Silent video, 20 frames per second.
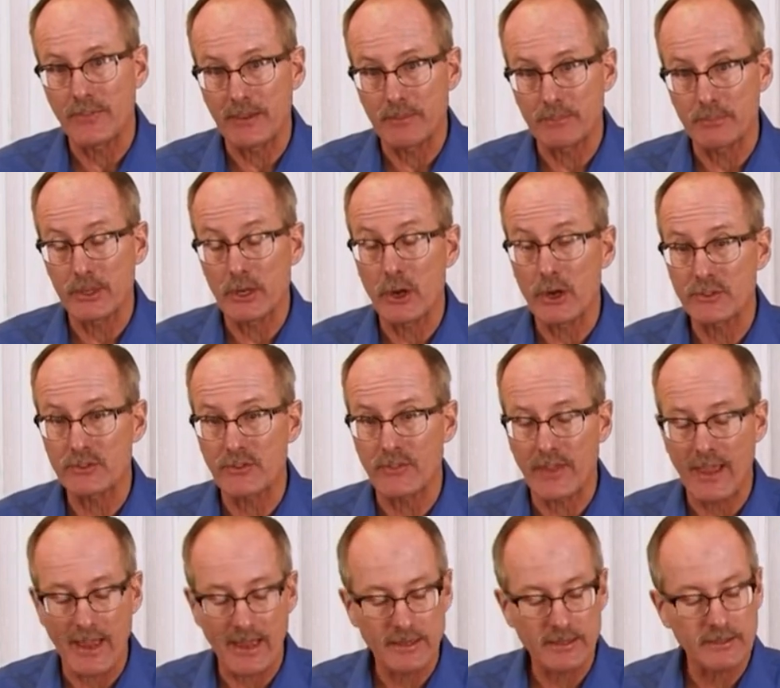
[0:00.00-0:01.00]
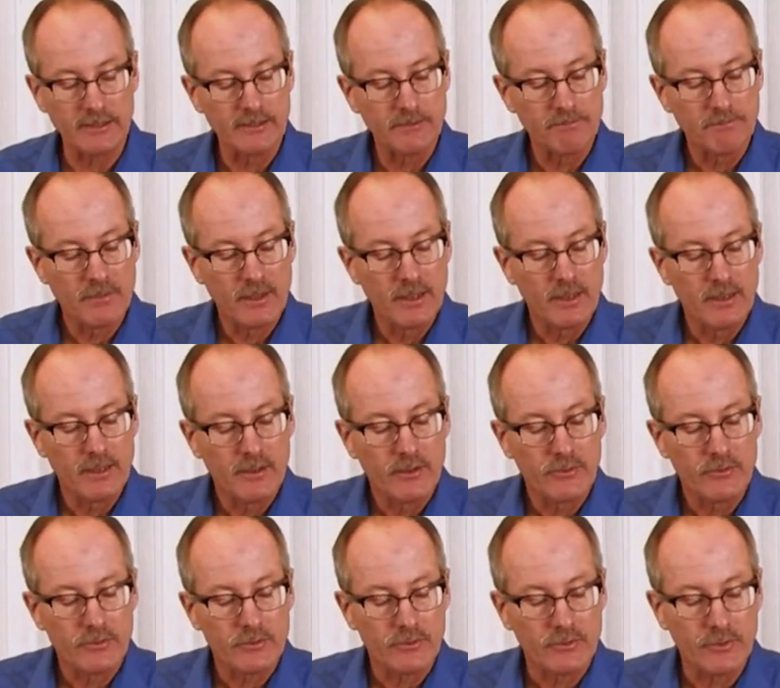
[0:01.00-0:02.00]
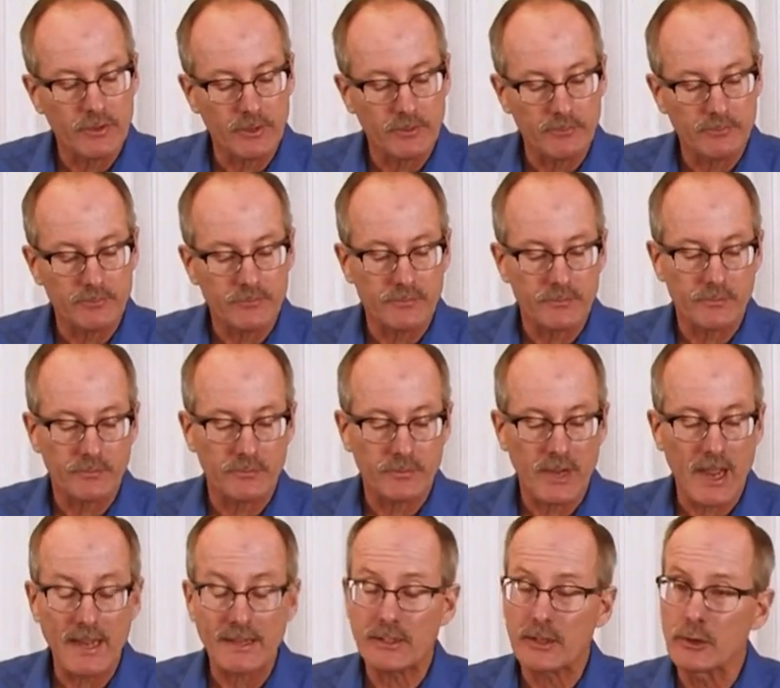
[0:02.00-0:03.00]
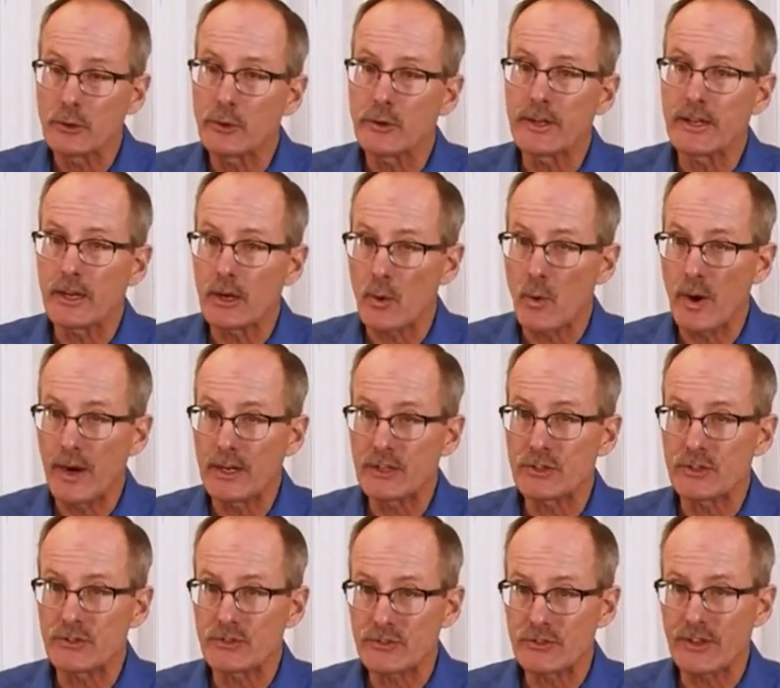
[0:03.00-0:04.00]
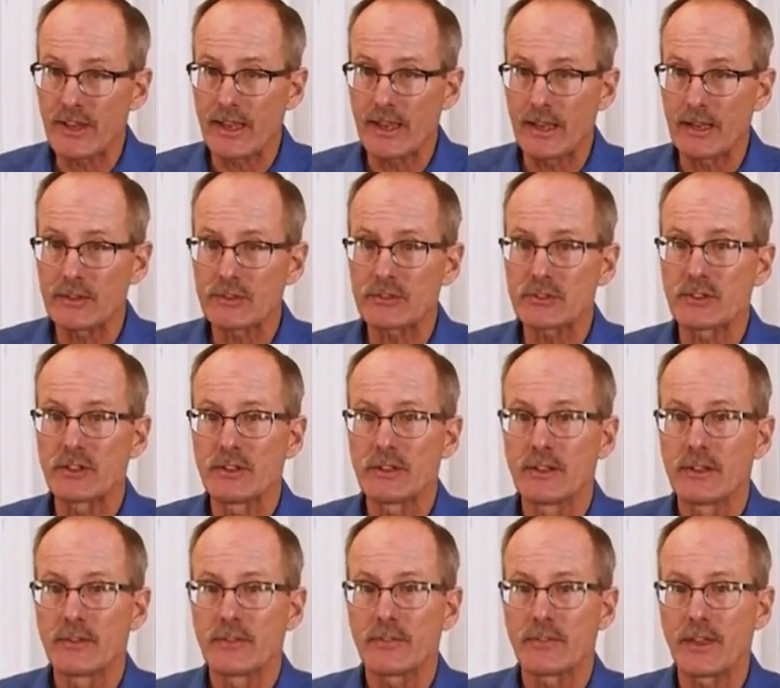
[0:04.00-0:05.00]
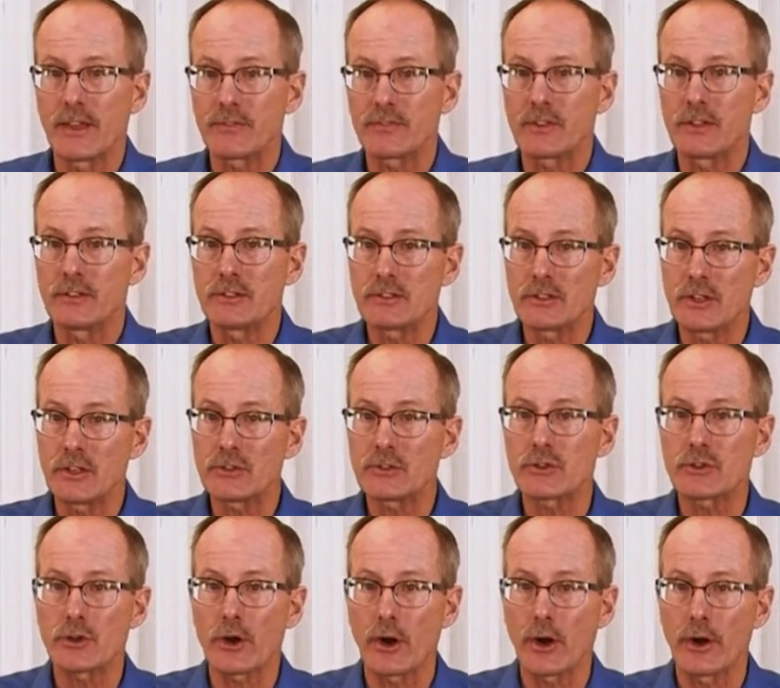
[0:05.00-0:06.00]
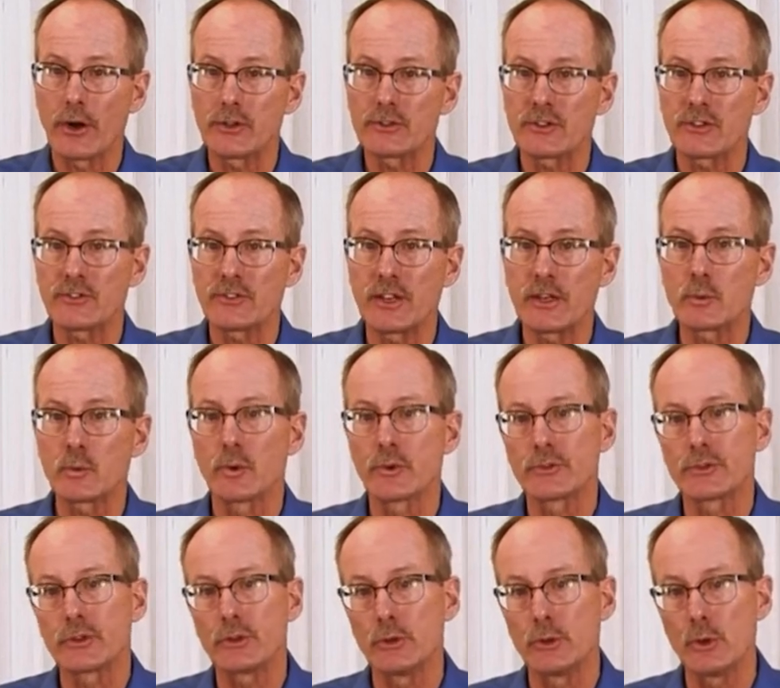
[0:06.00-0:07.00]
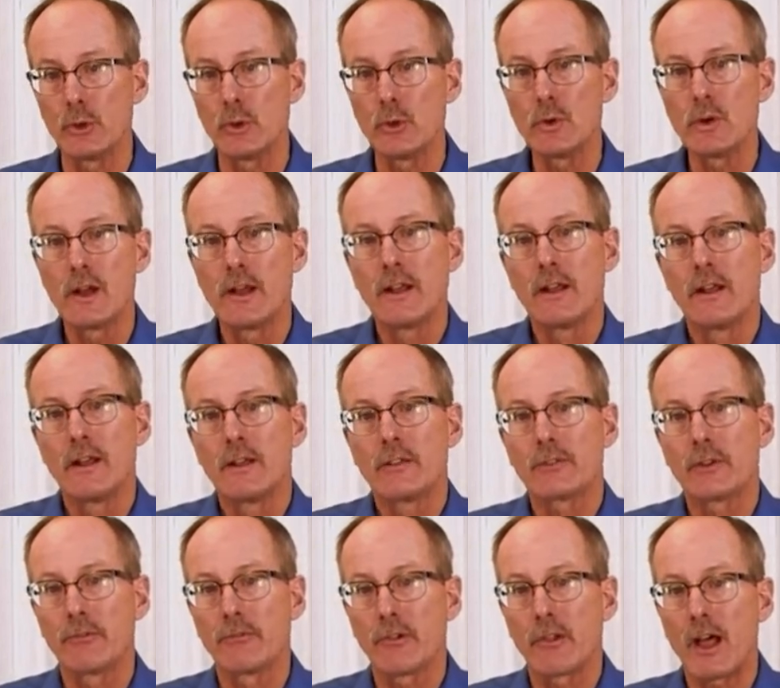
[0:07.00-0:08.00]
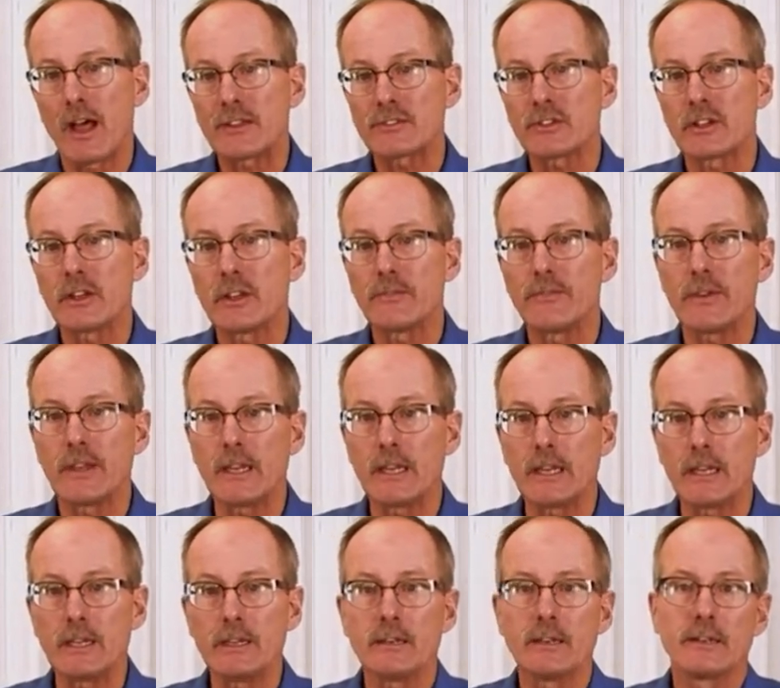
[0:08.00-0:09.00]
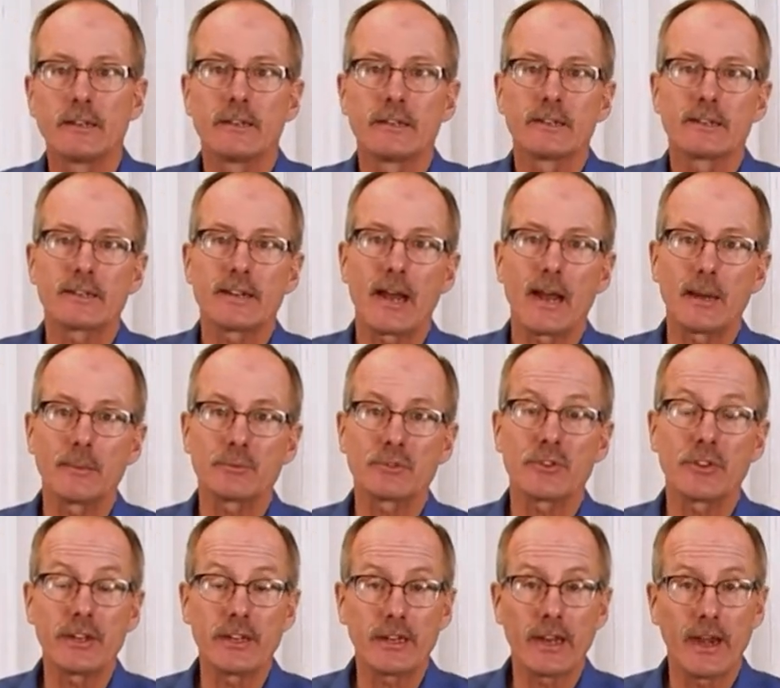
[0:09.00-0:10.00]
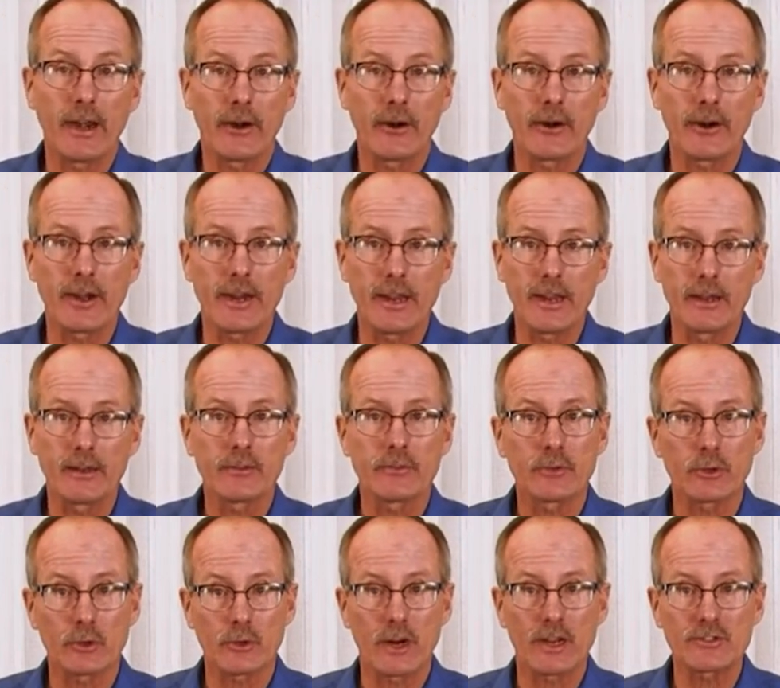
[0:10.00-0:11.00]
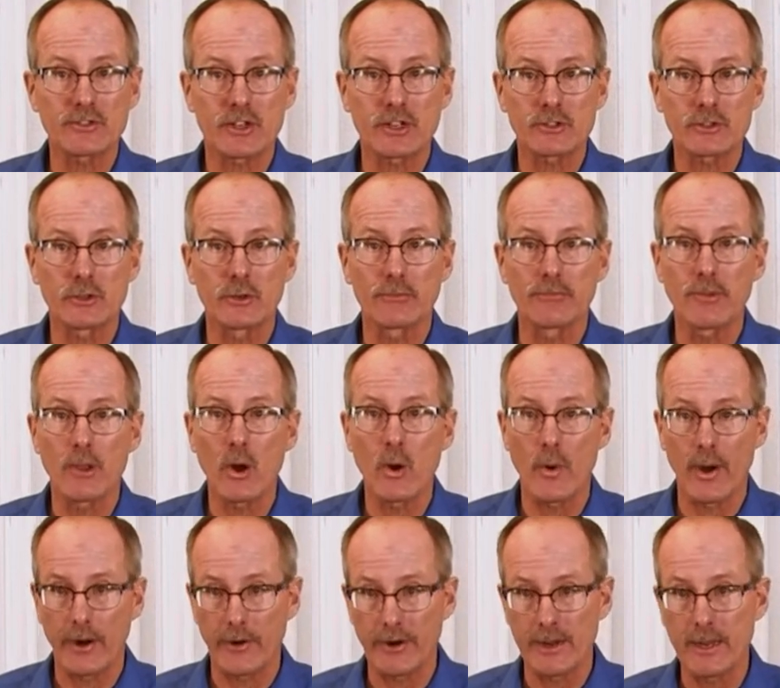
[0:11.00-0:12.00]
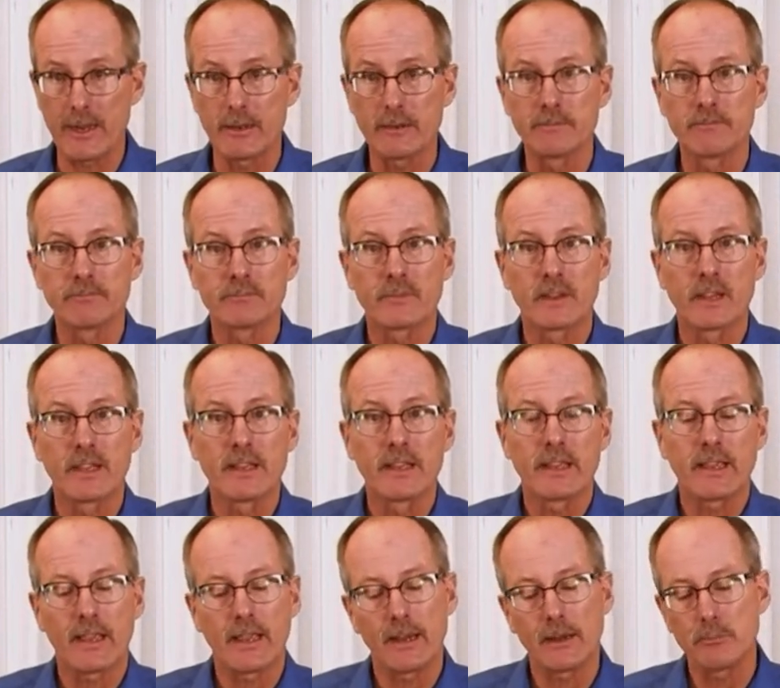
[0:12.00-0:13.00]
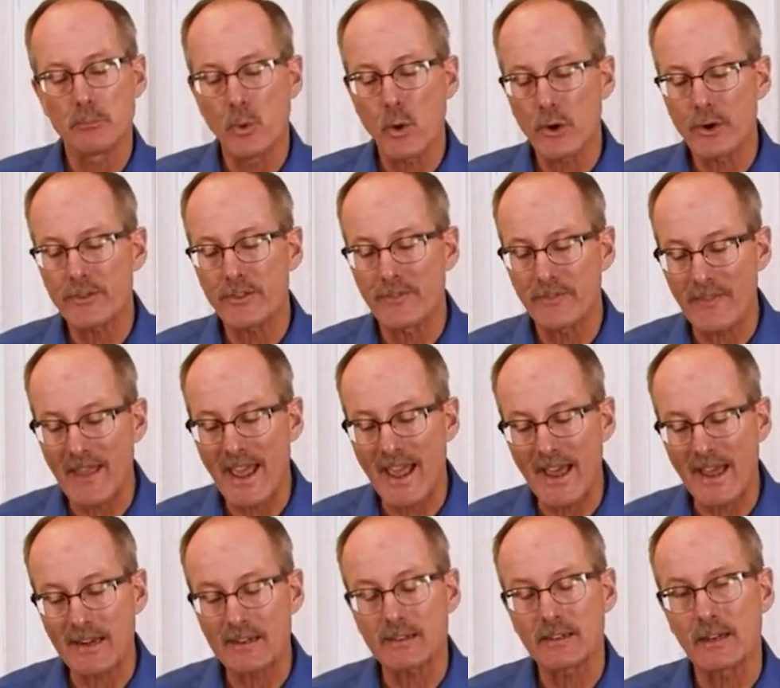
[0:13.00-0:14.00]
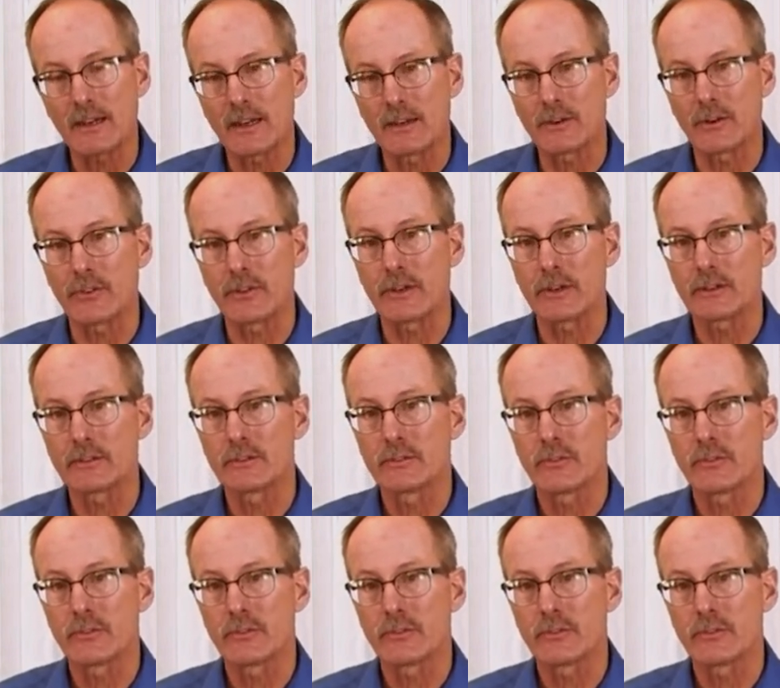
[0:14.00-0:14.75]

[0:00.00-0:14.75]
that because of that, the continuity equation says that the discharge is equal to the velocity v times the area, the cross-sectional flow area. And more than that, under the